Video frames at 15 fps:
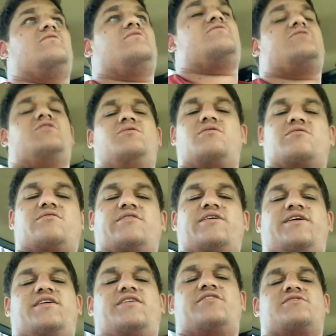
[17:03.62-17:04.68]
2 or 3
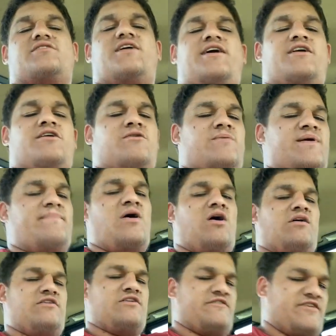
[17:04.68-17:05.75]
years later, we
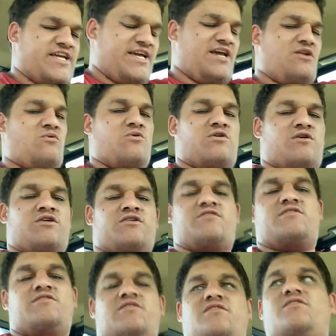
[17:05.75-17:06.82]
bought the Kenworth
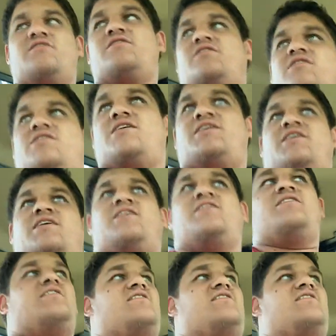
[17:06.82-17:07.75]
and